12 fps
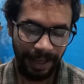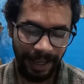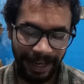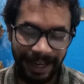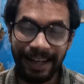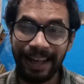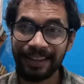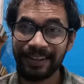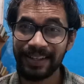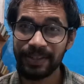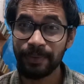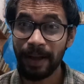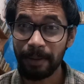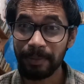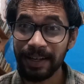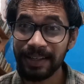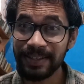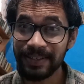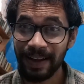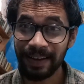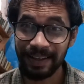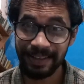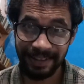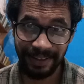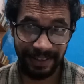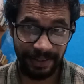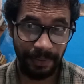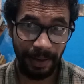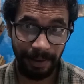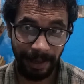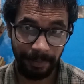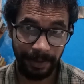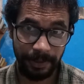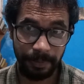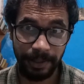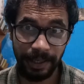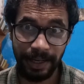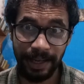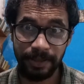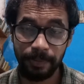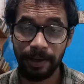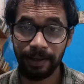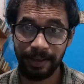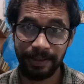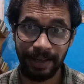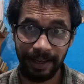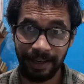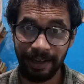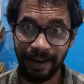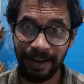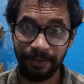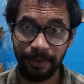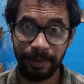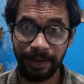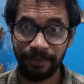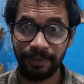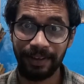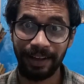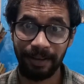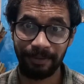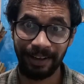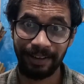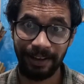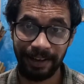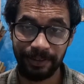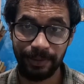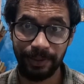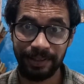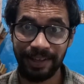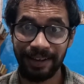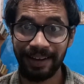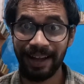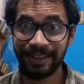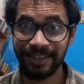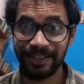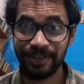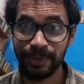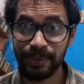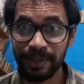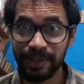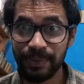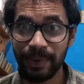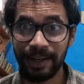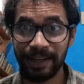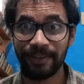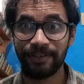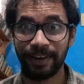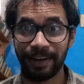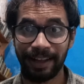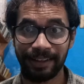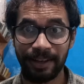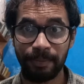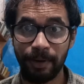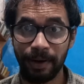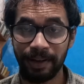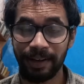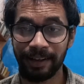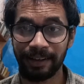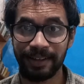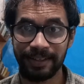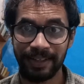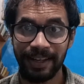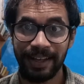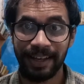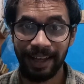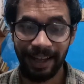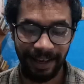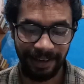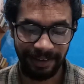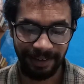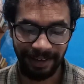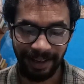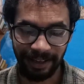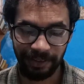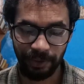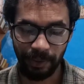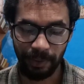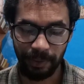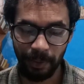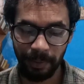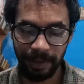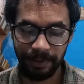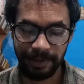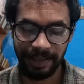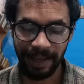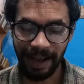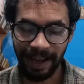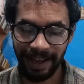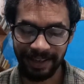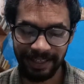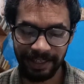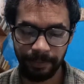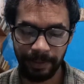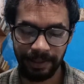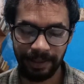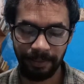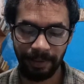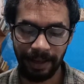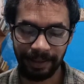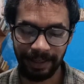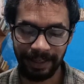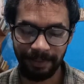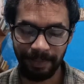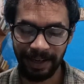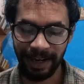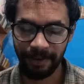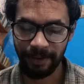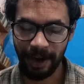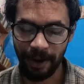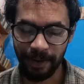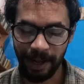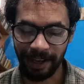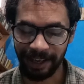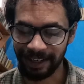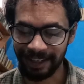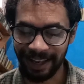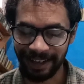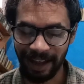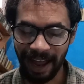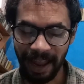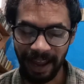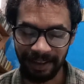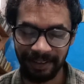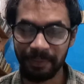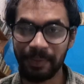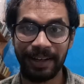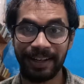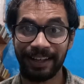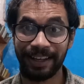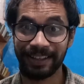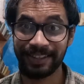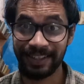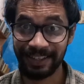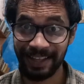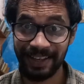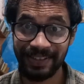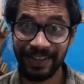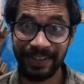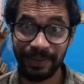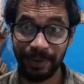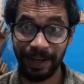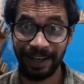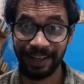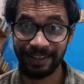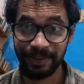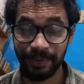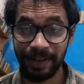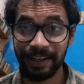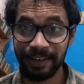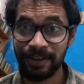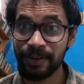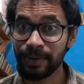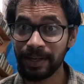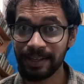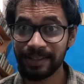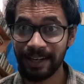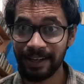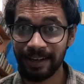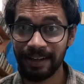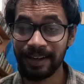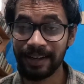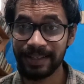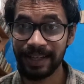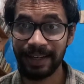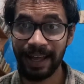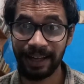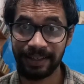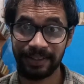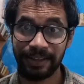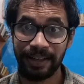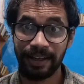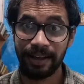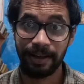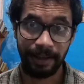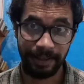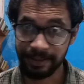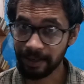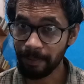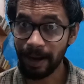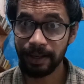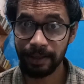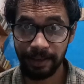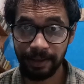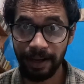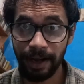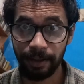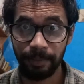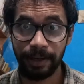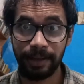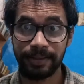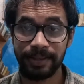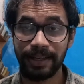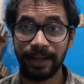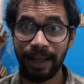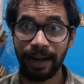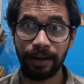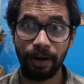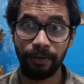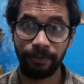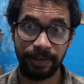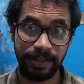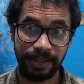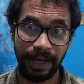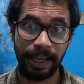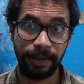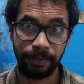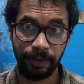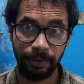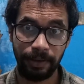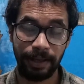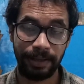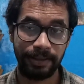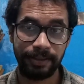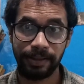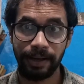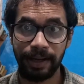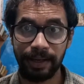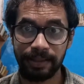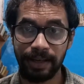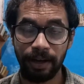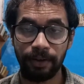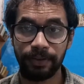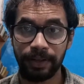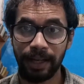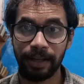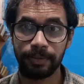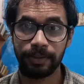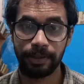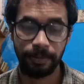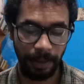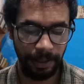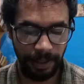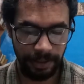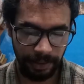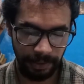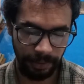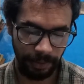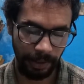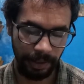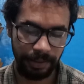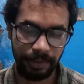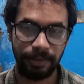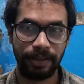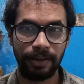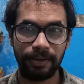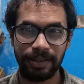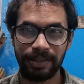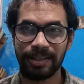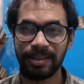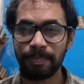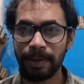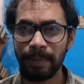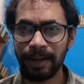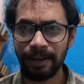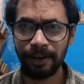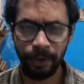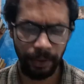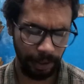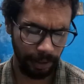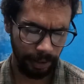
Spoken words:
And like the reason why I'm getting stuck is the reason why, like, because Pearl S. Buck is like a writer from a different time, right? Like, so the syntax she's using is very different, like, than modern English. And like, so nobody will say she repeated blankly, but never have I. Like, but like, see, that's the reason why, like, it's a very unique syntax. It's grammatically correct, but it's a syntax of its time, like this is the writing style of our time. So just pay attention to this, just a simple mental note.